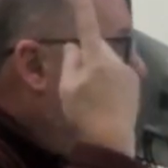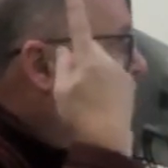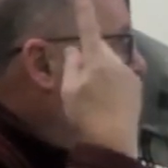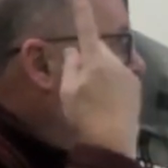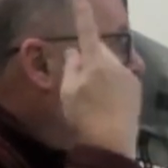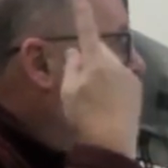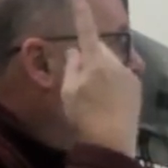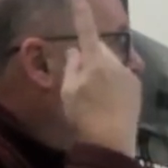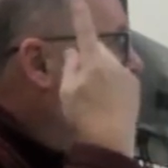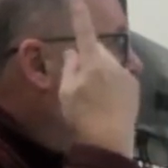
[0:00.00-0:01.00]
that.
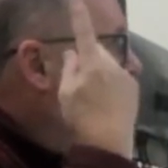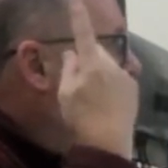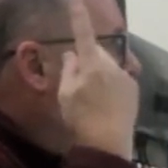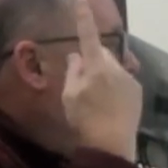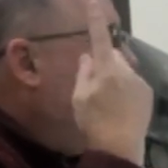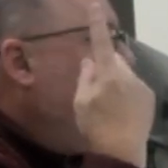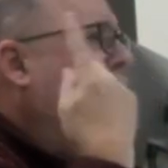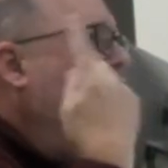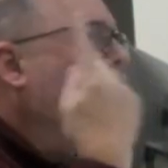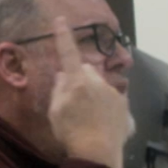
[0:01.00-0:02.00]
But
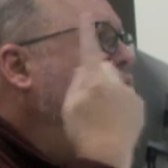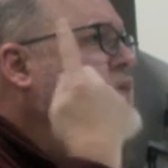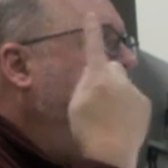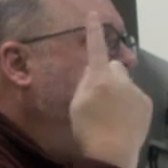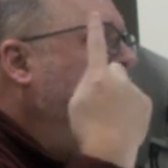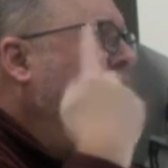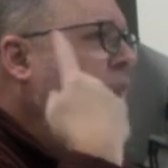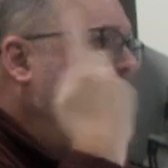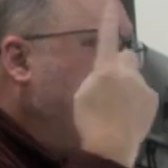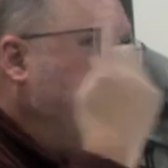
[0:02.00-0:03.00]
Hegel then says it
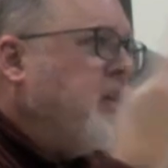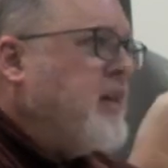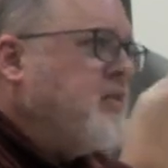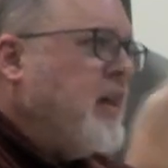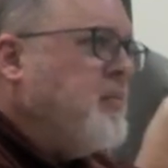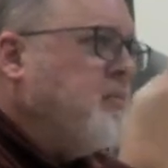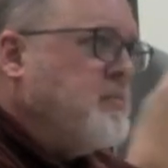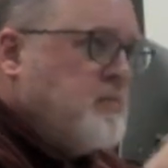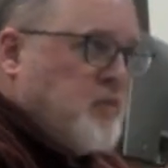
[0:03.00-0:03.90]
has to, through that same